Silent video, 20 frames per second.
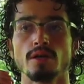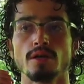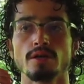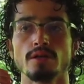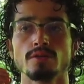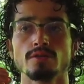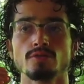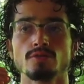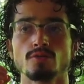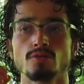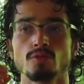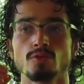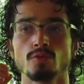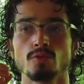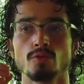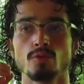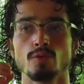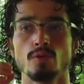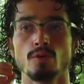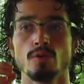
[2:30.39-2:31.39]

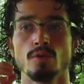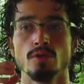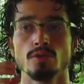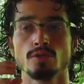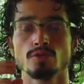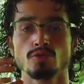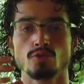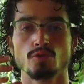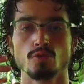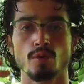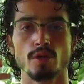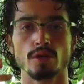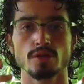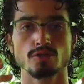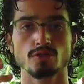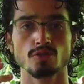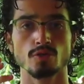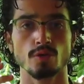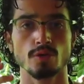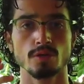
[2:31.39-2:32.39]
into
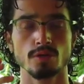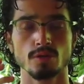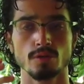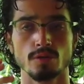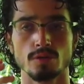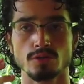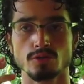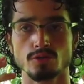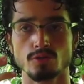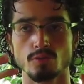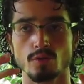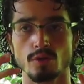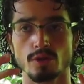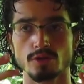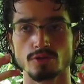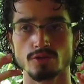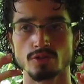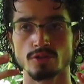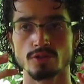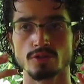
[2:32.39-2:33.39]

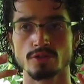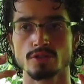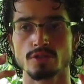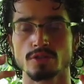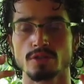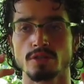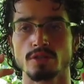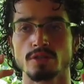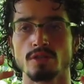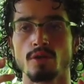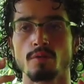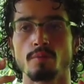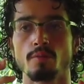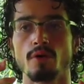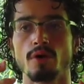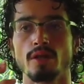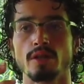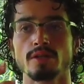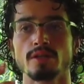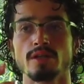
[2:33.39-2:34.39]
structures in our
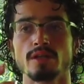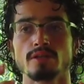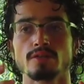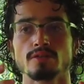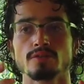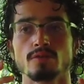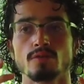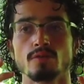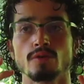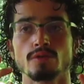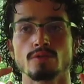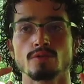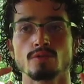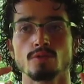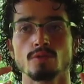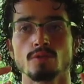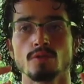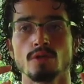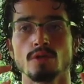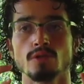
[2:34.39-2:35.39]
body that is going
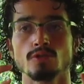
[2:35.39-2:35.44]
to